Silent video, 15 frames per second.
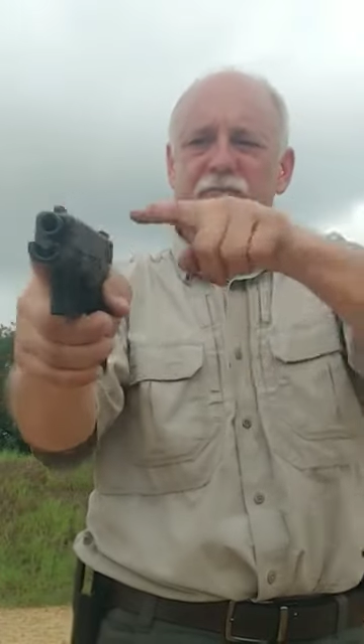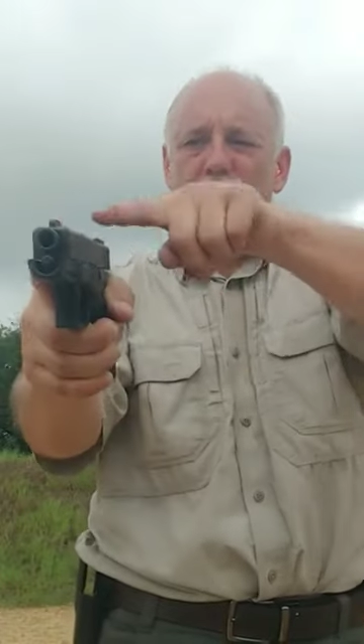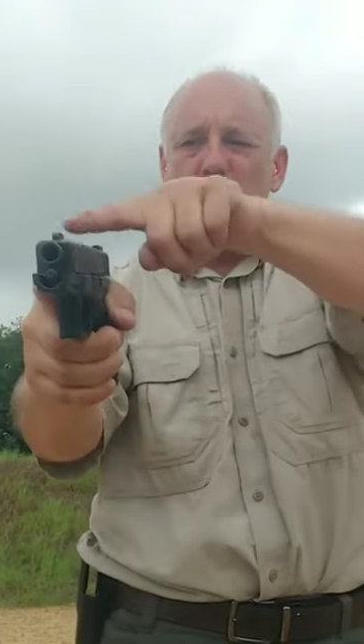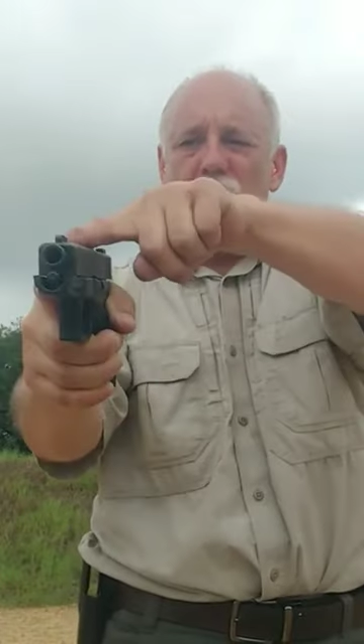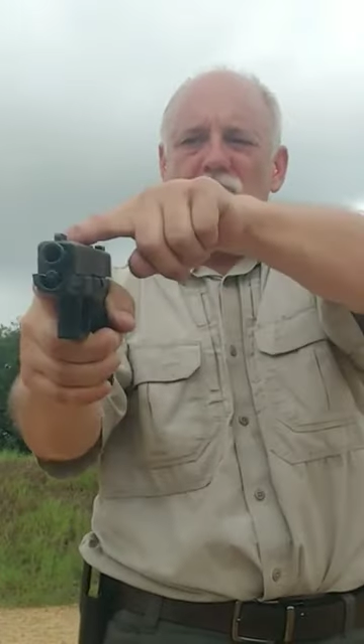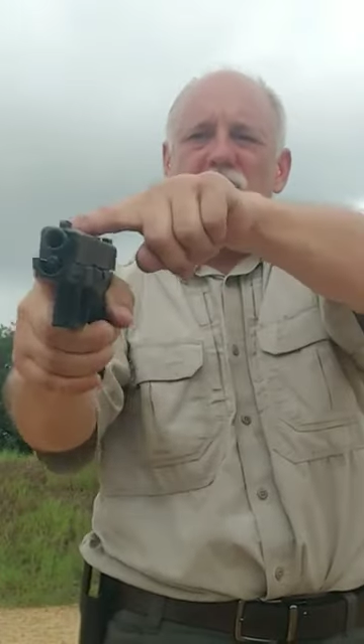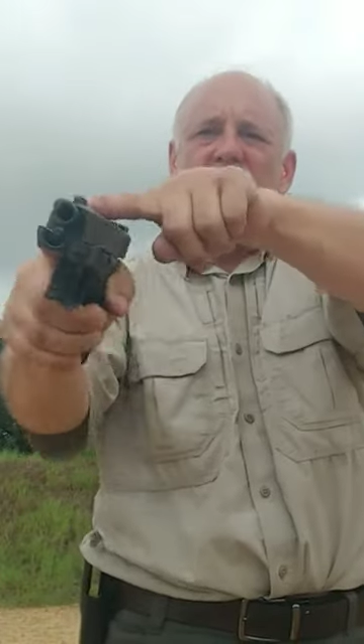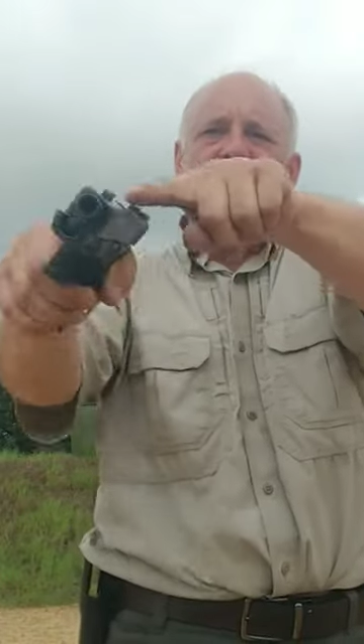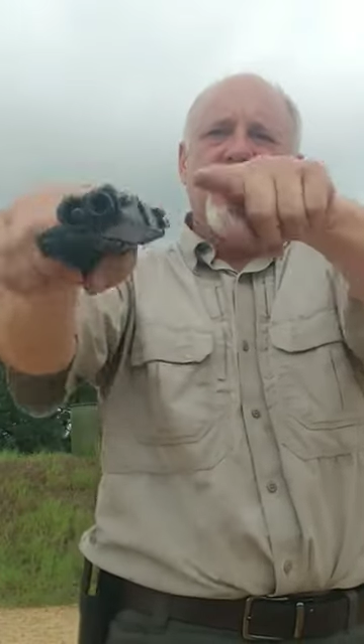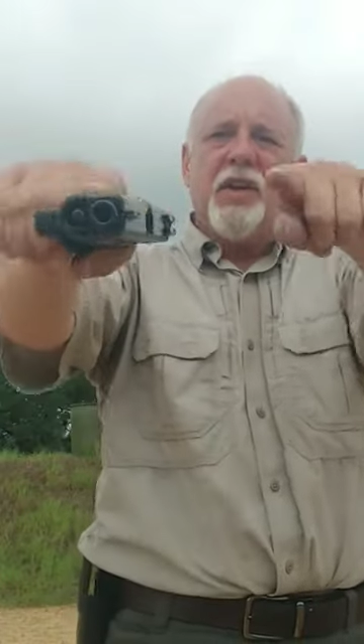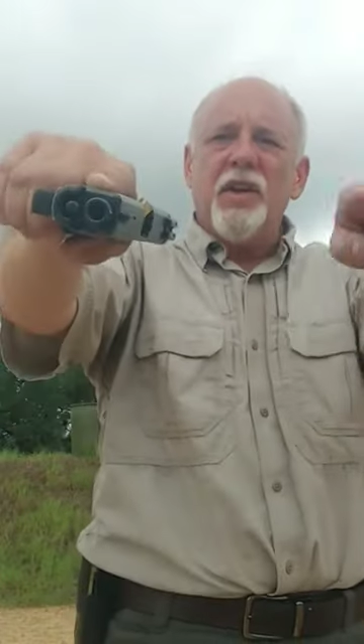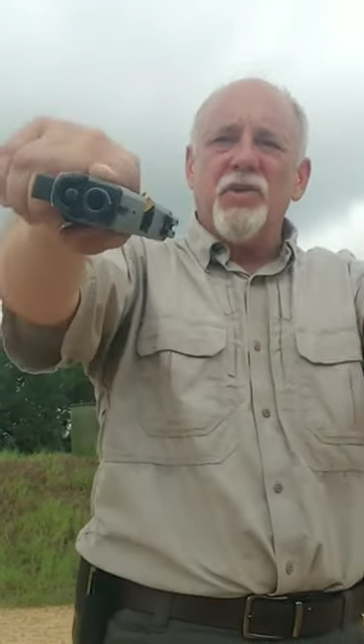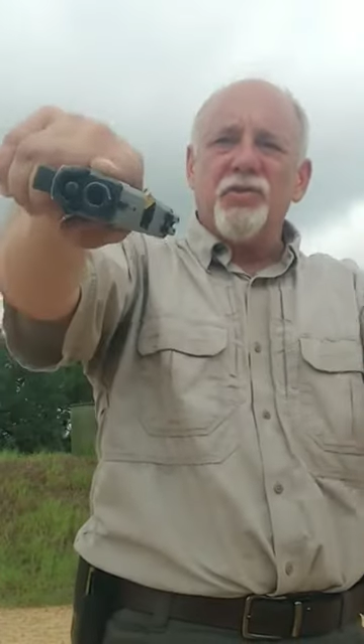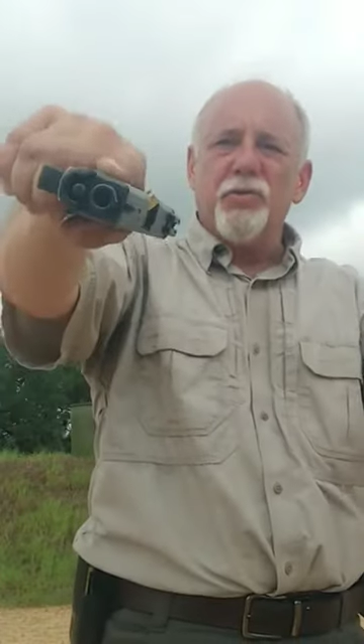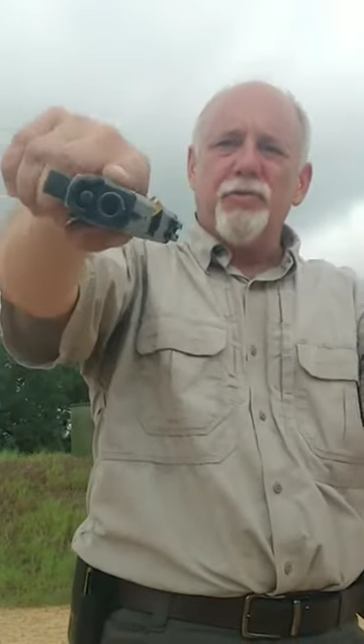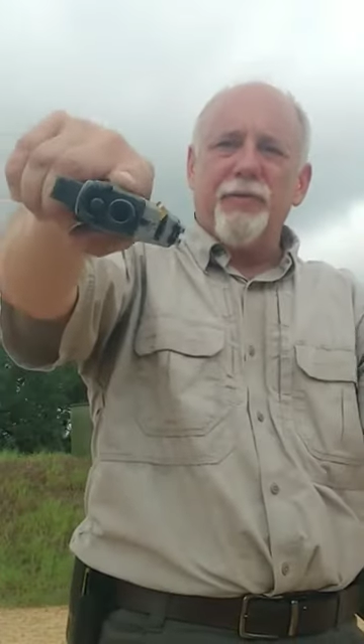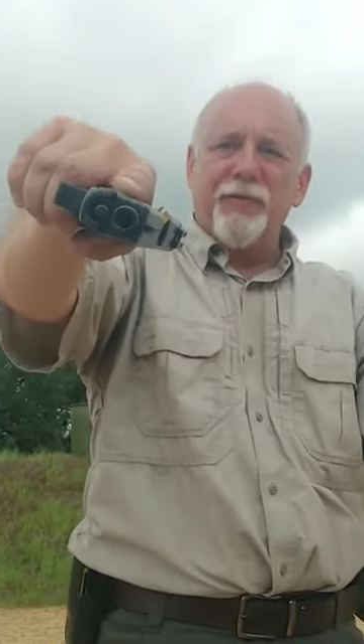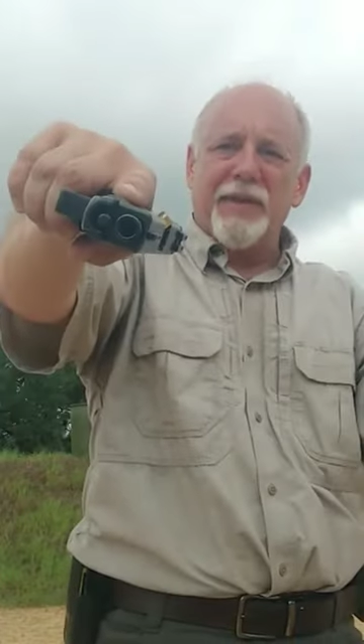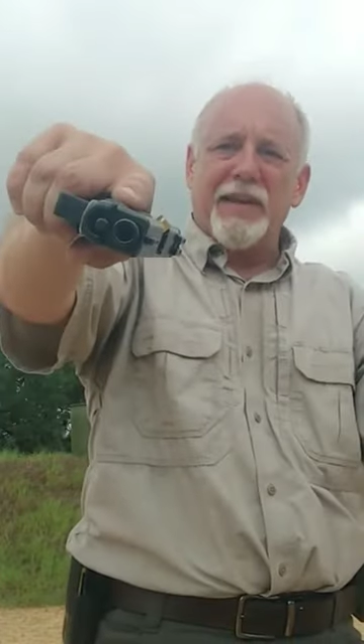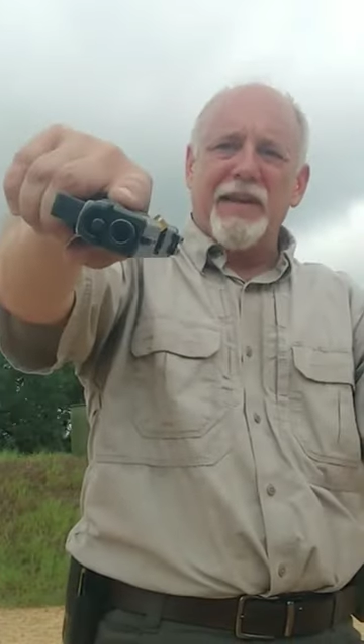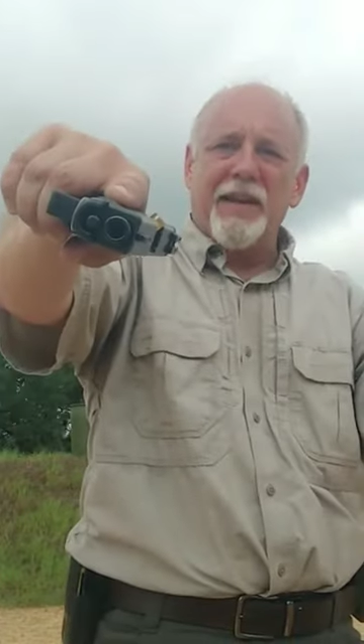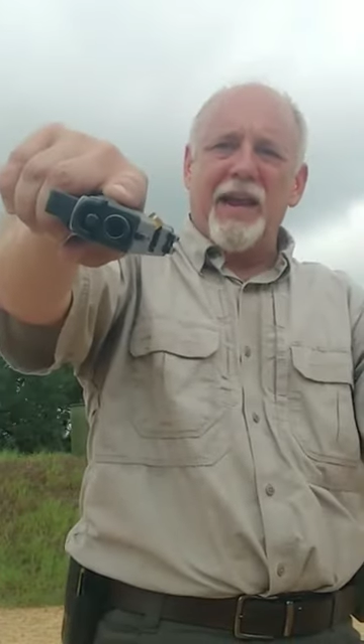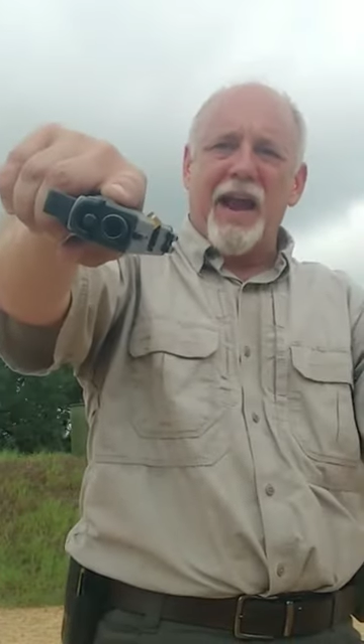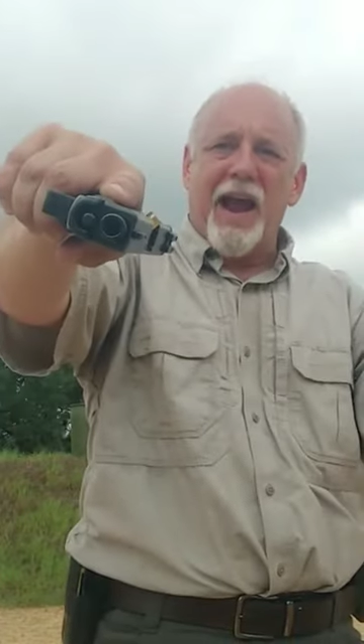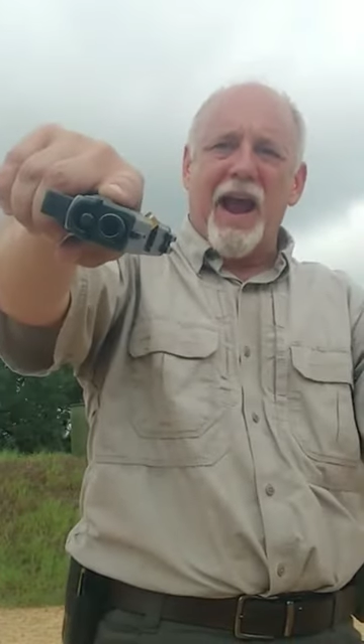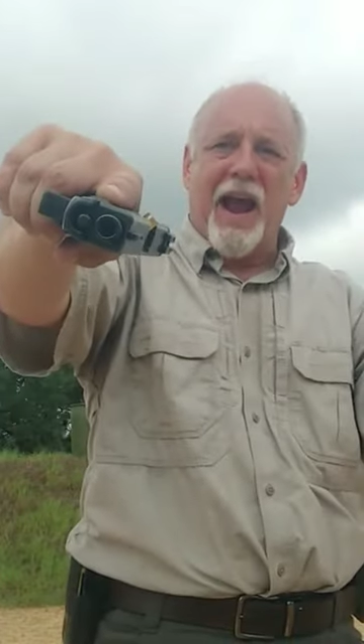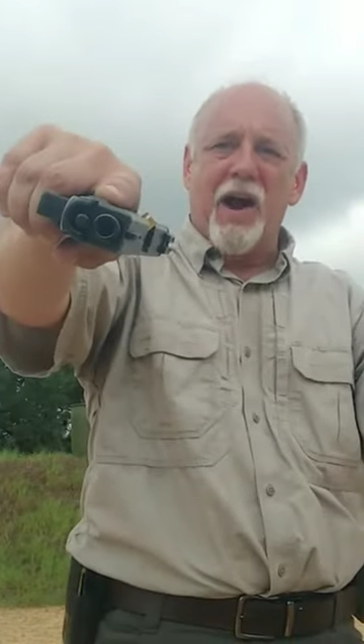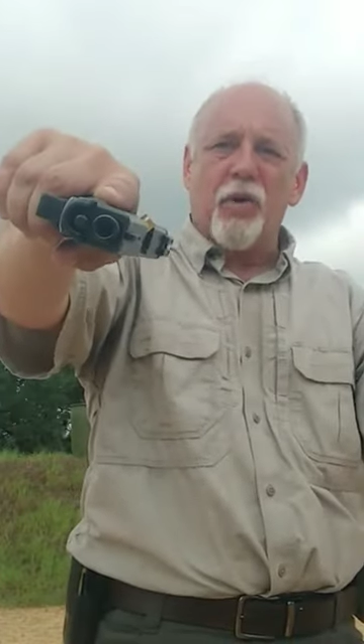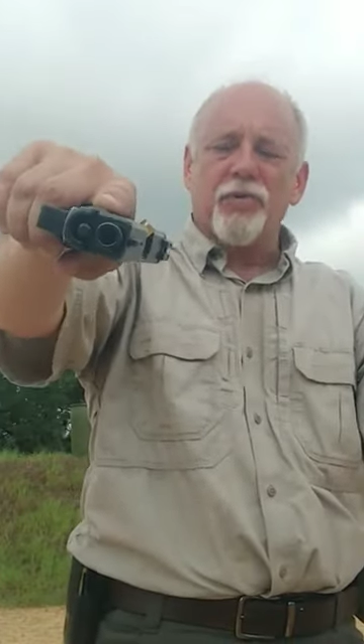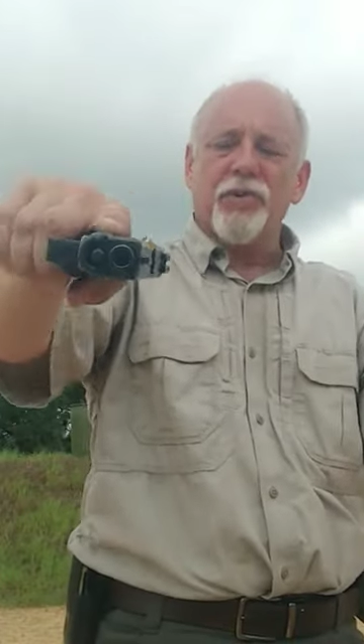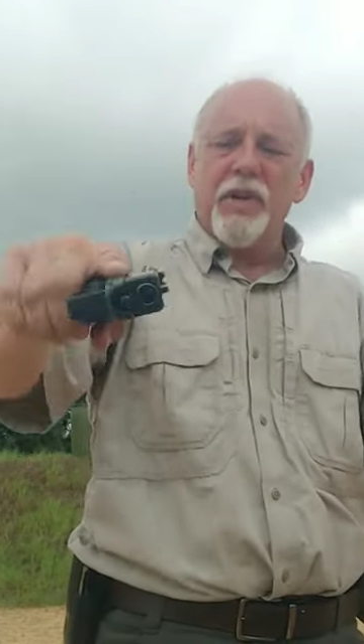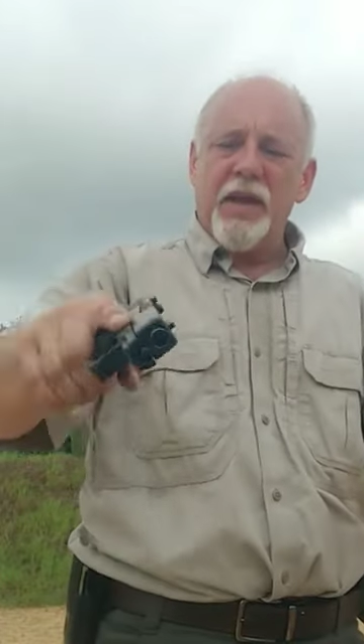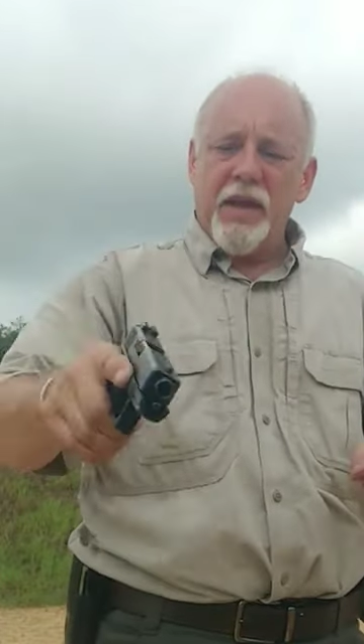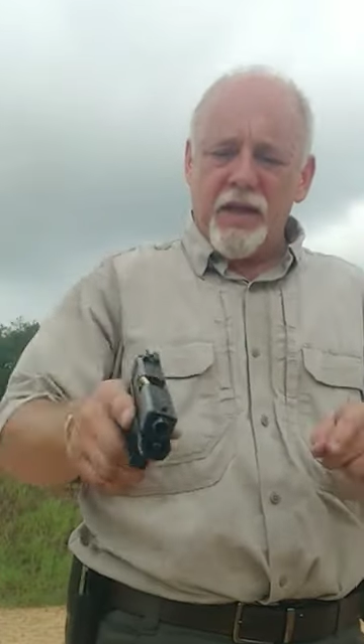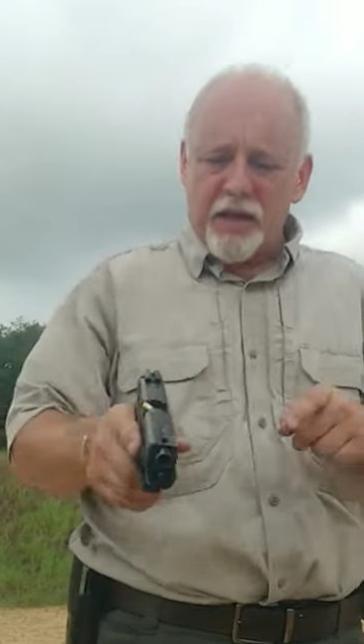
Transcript: port to fling out,